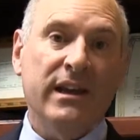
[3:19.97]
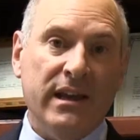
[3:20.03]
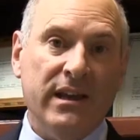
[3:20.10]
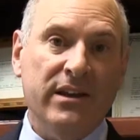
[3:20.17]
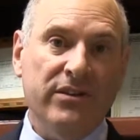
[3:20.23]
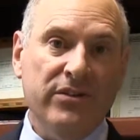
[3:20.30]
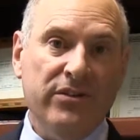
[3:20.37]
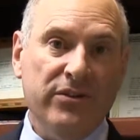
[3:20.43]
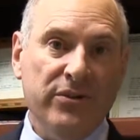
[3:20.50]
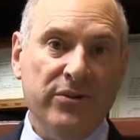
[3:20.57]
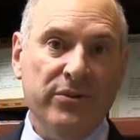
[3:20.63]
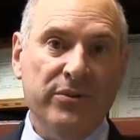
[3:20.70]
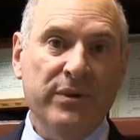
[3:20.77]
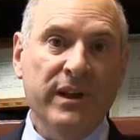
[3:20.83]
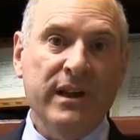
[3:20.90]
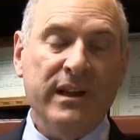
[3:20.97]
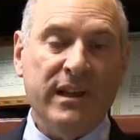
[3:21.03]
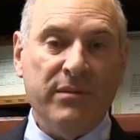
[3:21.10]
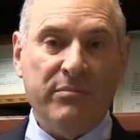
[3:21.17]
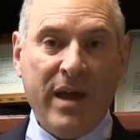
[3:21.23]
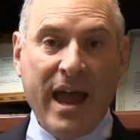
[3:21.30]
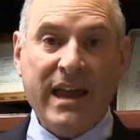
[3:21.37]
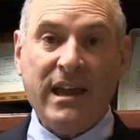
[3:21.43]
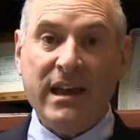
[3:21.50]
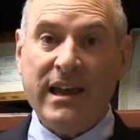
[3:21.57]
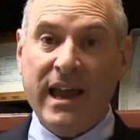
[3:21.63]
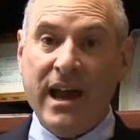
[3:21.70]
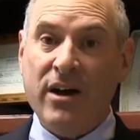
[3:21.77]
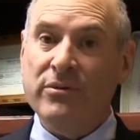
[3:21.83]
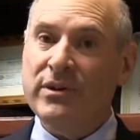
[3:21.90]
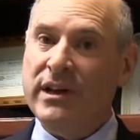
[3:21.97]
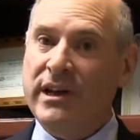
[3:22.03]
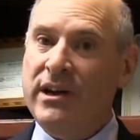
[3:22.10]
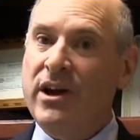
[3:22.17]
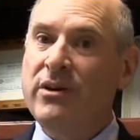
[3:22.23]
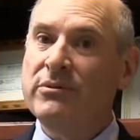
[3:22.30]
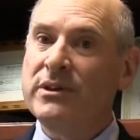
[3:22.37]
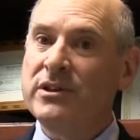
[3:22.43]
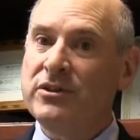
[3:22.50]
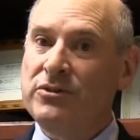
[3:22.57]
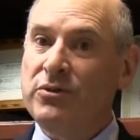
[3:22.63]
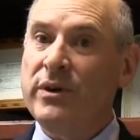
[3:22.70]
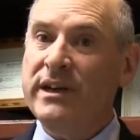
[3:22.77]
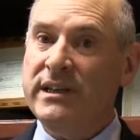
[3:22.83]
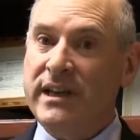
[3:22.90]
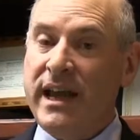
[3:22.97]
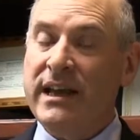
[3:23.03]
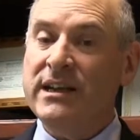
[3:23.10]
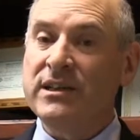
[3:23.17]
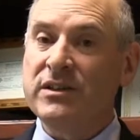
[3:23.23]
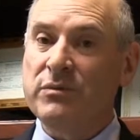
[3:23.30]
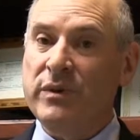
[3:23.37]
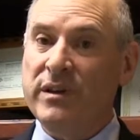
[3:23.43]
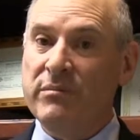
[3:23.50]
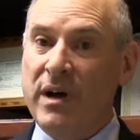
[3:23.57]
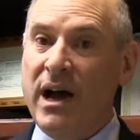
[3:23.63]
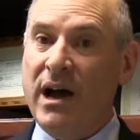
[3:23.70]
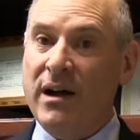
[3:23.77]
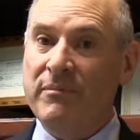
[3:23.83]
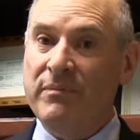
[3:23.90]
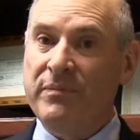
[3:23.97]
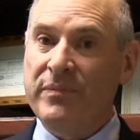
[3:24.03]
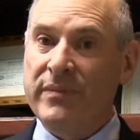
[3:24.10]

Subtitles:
into the bank account that he owned as joint tenants with Mom.